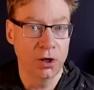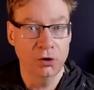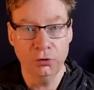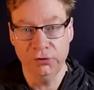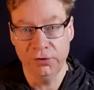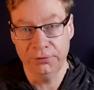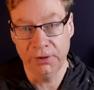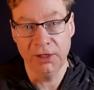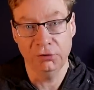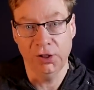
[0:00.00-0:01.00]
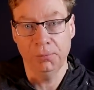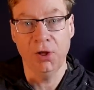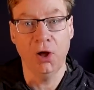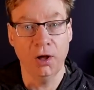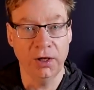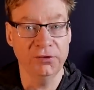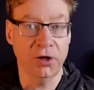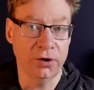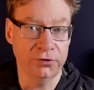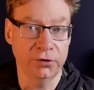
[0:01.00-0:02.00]
Not just for electric, but ICE
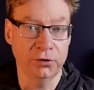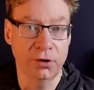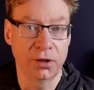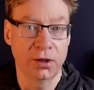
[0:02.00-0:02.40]
cars too.